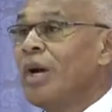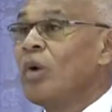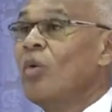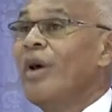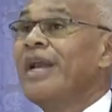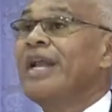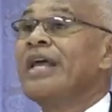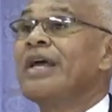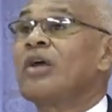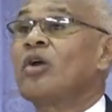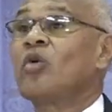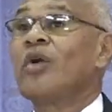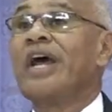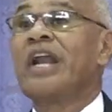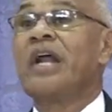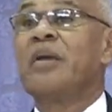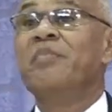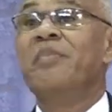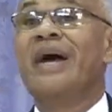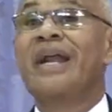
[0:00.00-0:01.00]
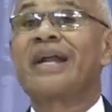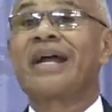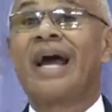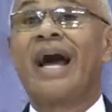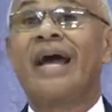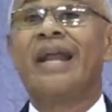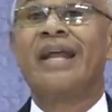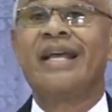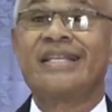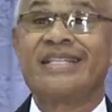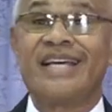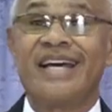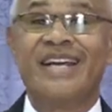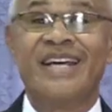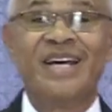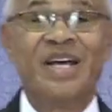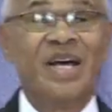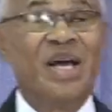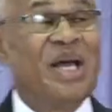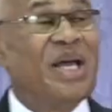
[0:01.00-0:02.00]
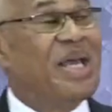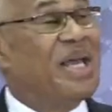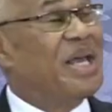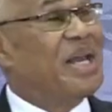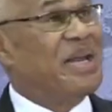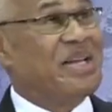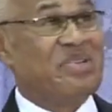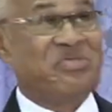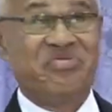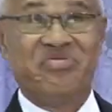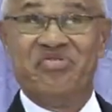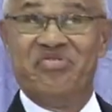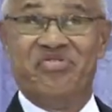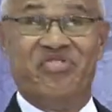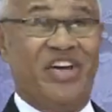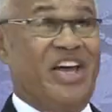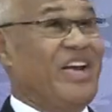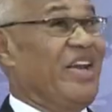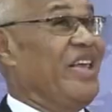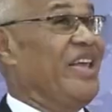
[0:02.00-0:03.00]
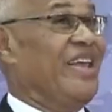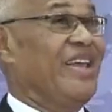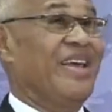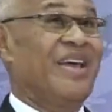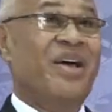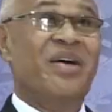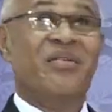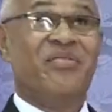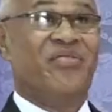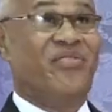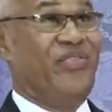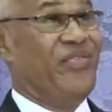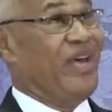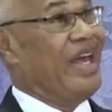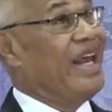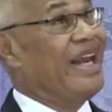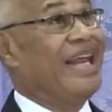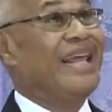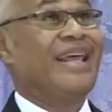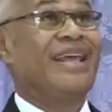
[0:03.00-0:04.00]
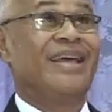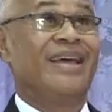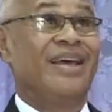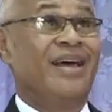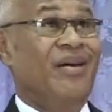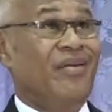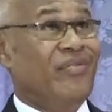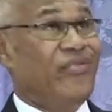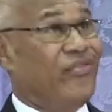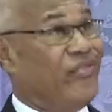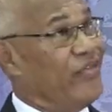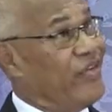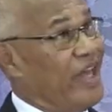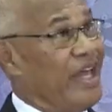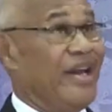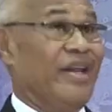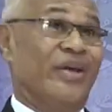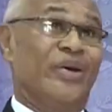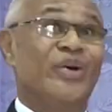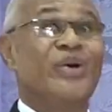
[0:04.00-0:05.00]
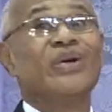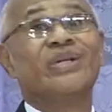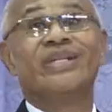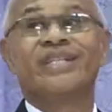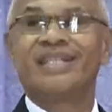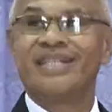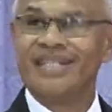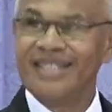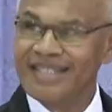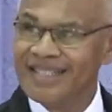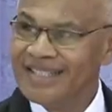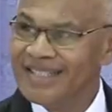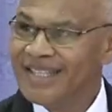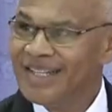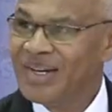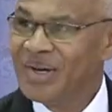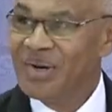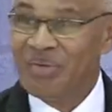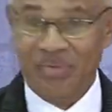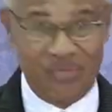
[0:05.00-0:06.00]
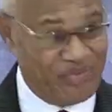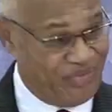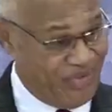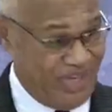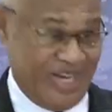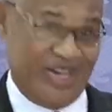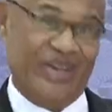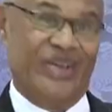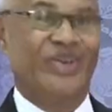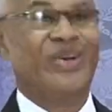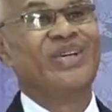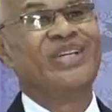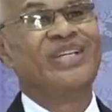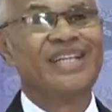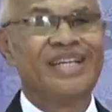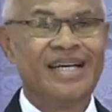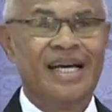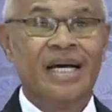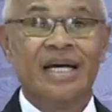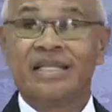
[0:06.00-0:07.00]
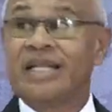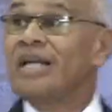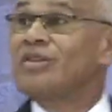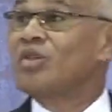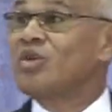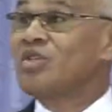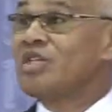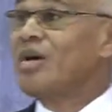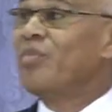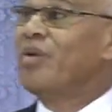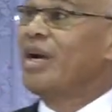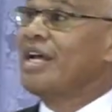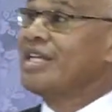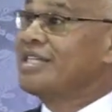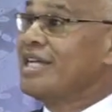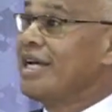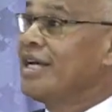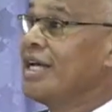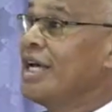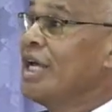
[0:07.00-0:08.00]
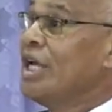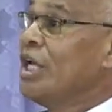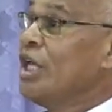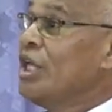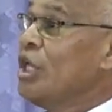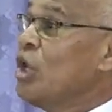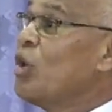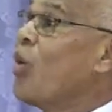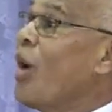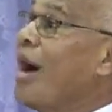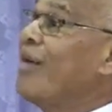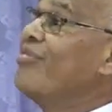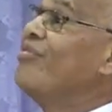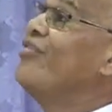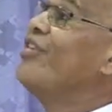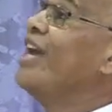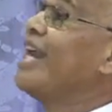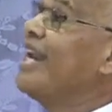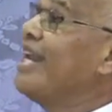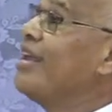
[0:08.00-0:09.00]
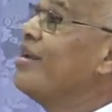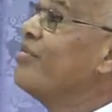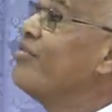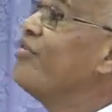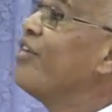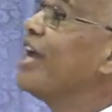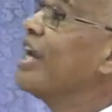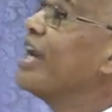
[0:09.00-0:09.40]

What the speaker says: when he created mankind, he said it is very, very, very good. Very good. Then to somebody I said, you are very, very